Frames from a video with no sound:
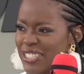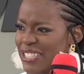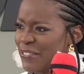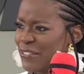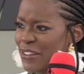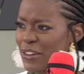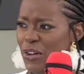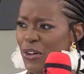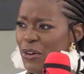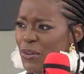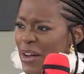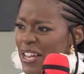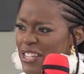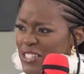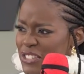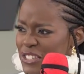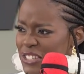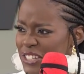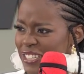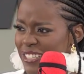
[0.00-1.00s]
difficult right?
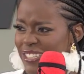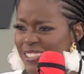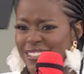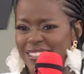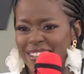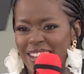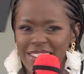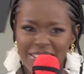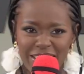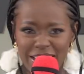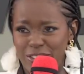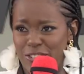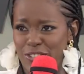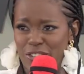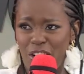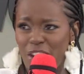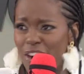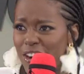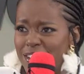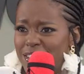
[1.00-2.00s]
question. I like
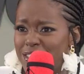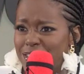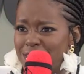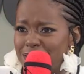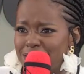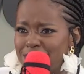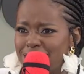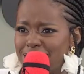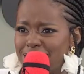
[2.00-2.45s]
dogs.